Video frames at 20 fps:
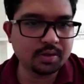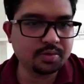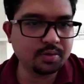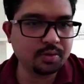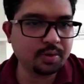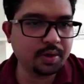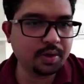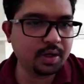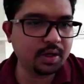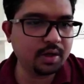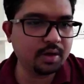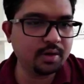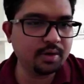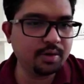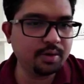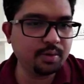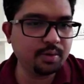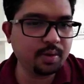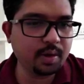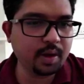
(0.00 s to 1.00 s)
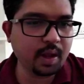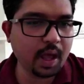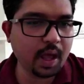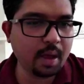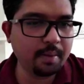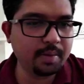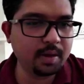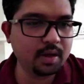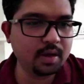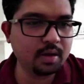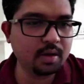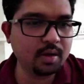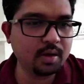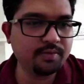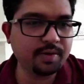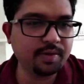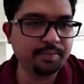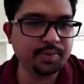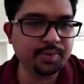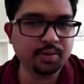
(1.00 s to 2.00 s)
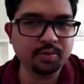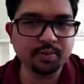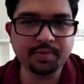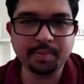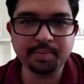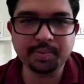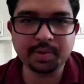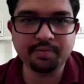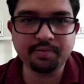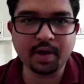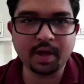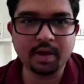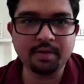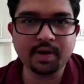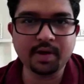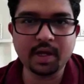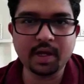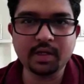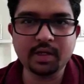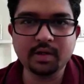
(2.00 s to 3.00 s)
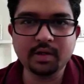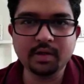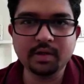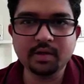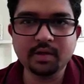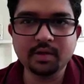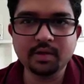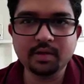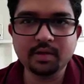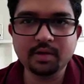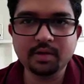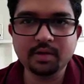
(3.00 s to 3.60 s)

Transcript: okay, so here you are having 50 to 55, right?